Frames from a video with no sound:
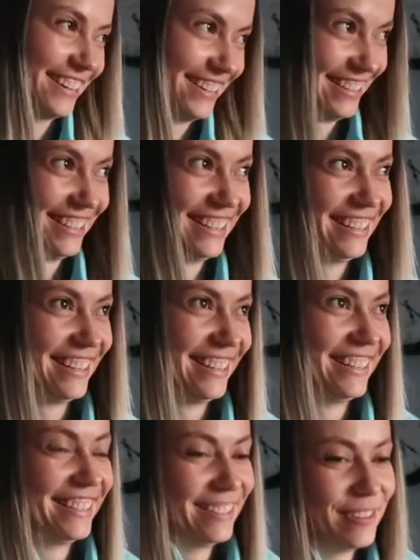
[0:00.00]
Would you rather
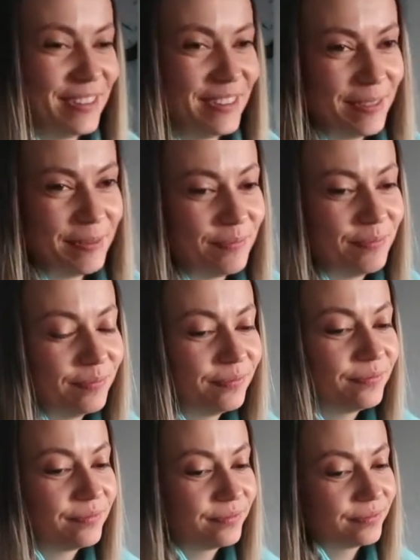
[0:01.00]
have more money
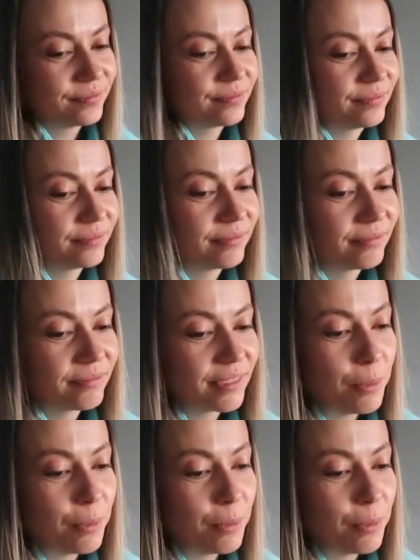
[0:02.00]
or more time?